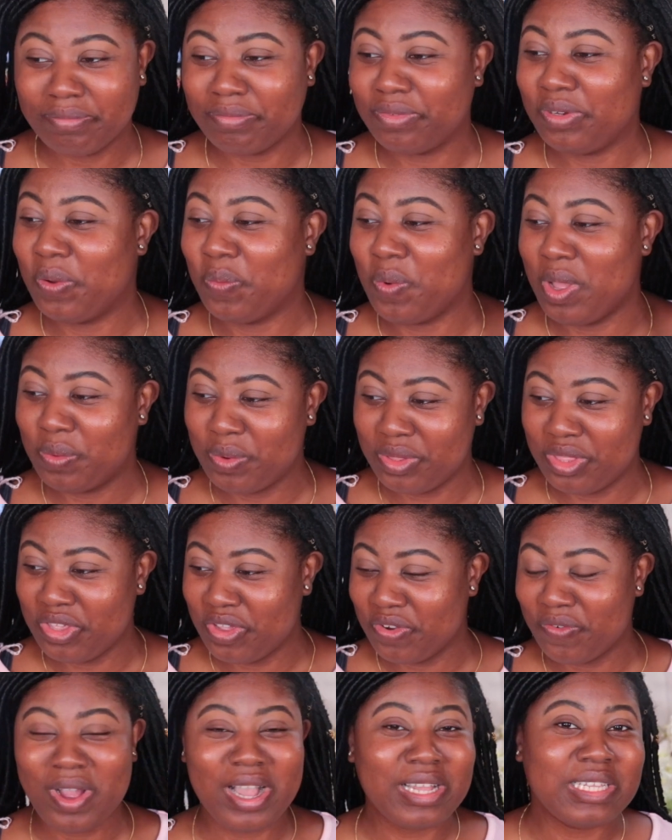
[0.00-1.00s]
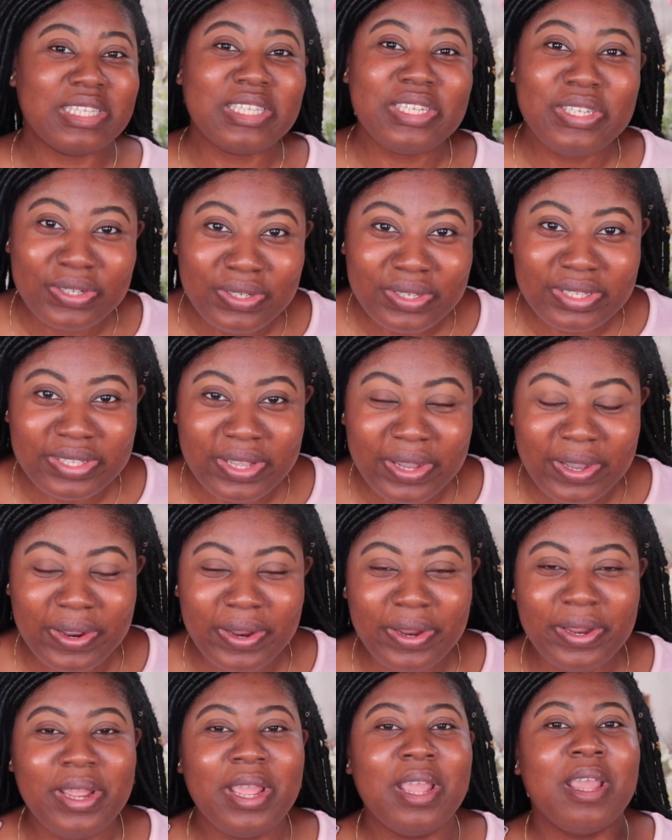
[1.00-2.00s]
You're well within your rights to do
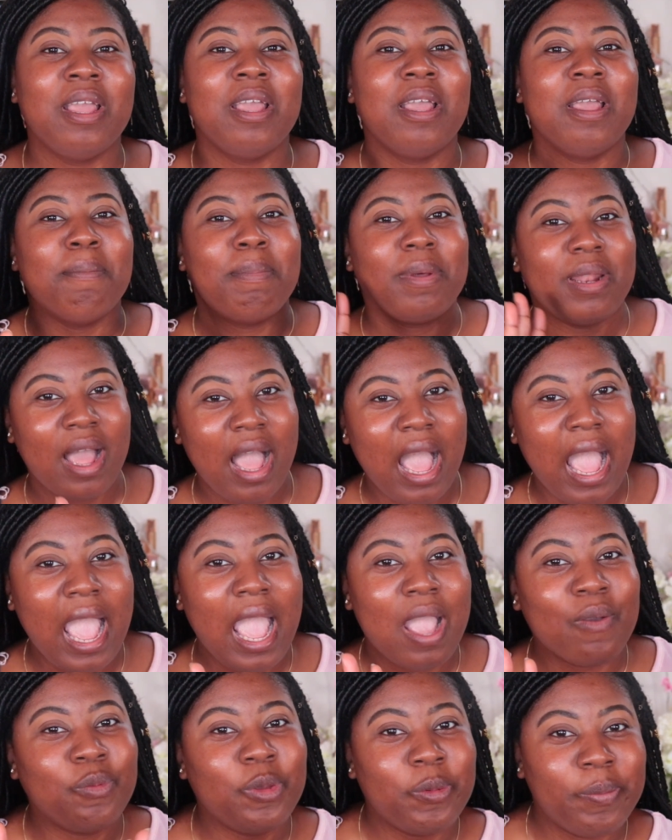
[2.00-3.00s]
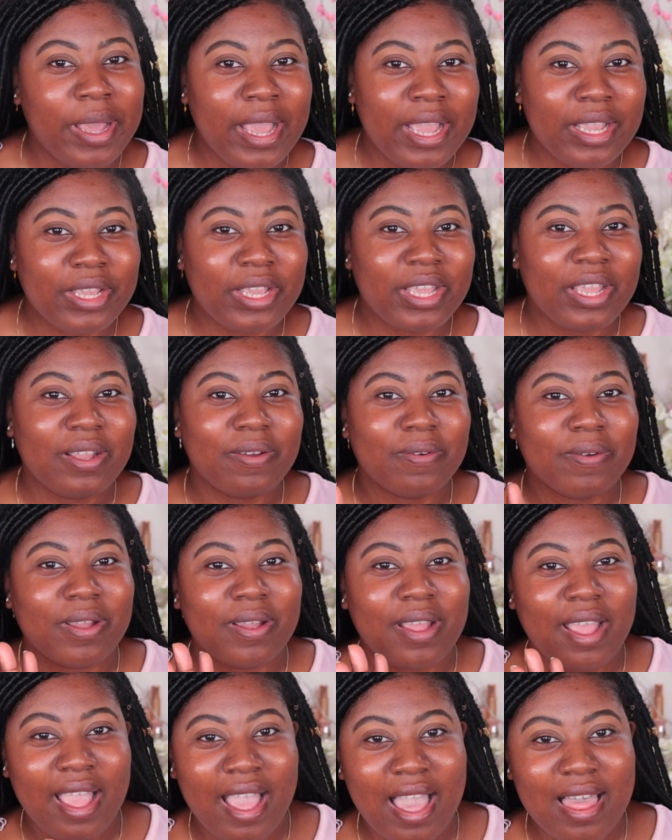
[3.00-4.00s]
so, but I will be back
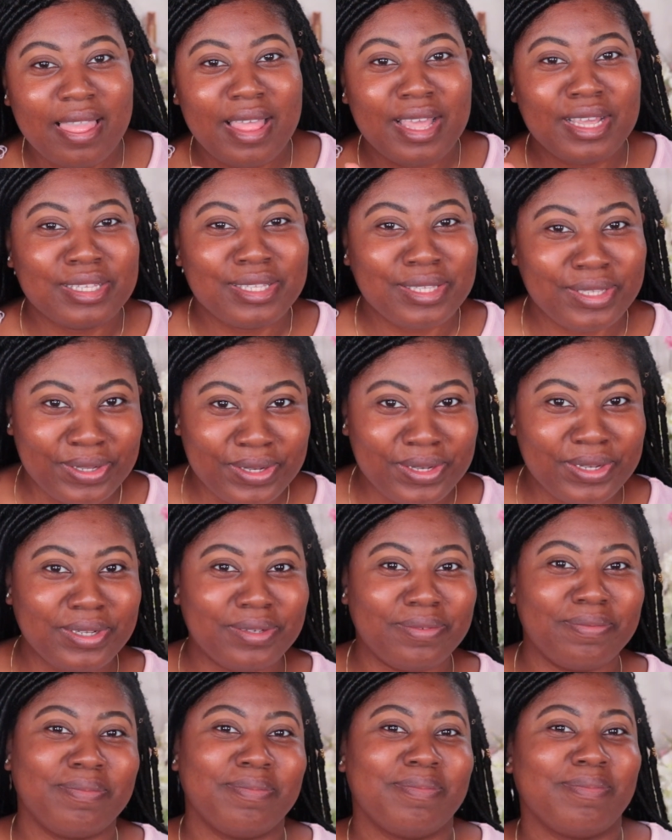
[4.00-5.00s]
hella soon.